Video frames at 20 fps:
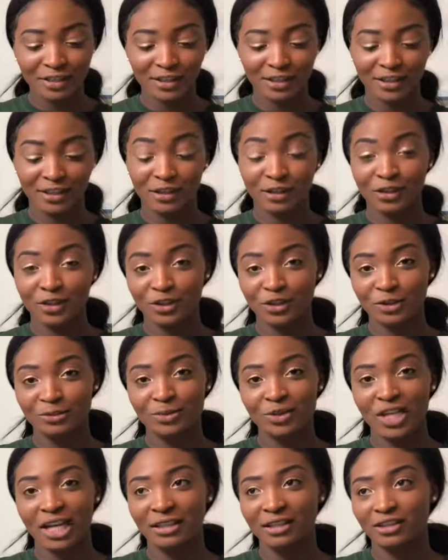a YouTube
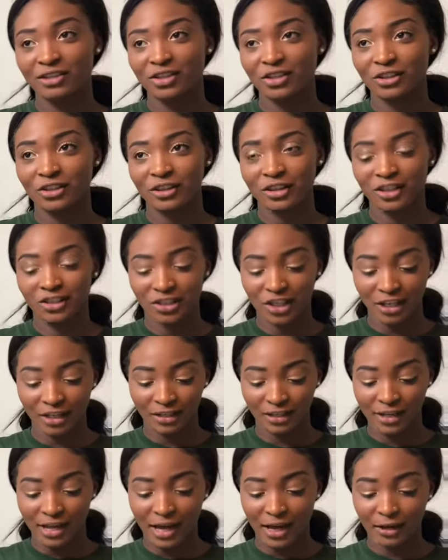channel so y'all can check
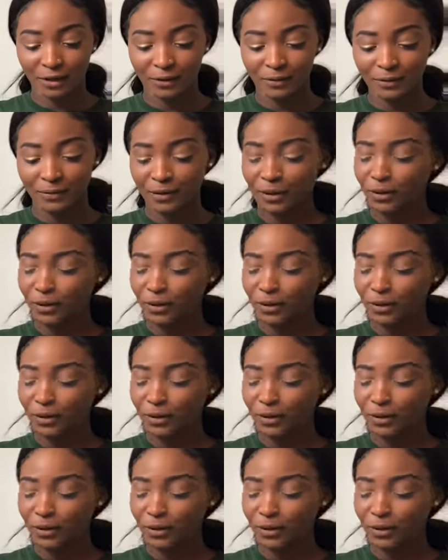it out.